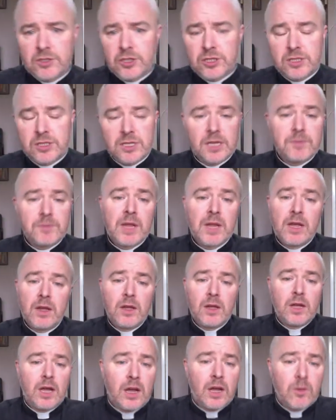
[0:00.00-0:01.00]
just say
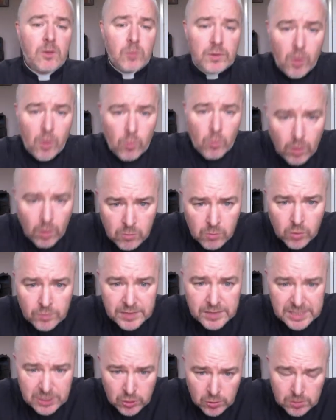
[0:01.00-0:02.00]
we've got one more
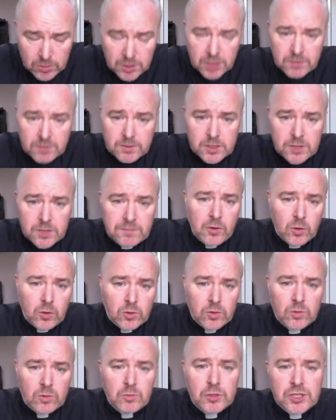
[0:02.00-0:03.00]
video to
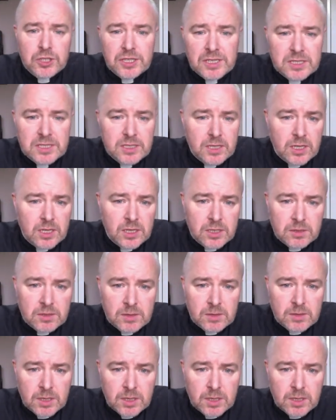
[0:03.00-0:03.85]
follow, which is a